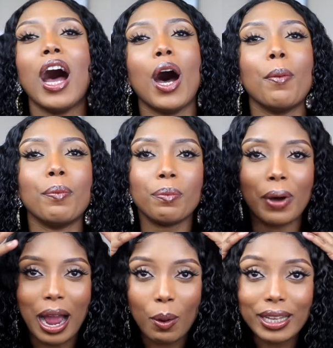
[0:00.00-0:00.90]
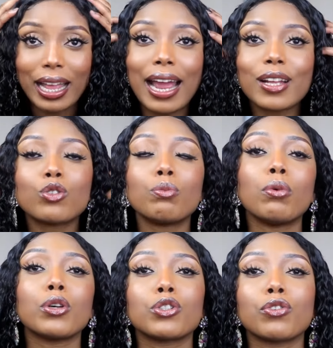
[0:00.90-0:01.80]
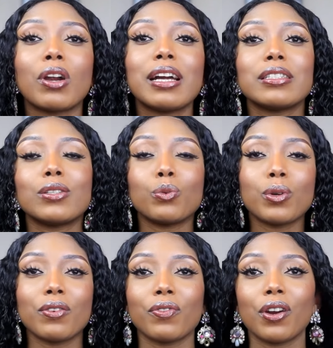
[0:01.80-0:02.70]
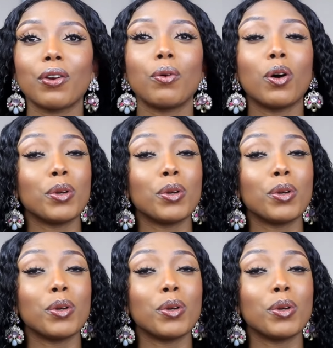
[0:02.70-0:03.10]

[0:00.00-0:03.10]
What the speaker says: I went ahead to moisturize the wig very well,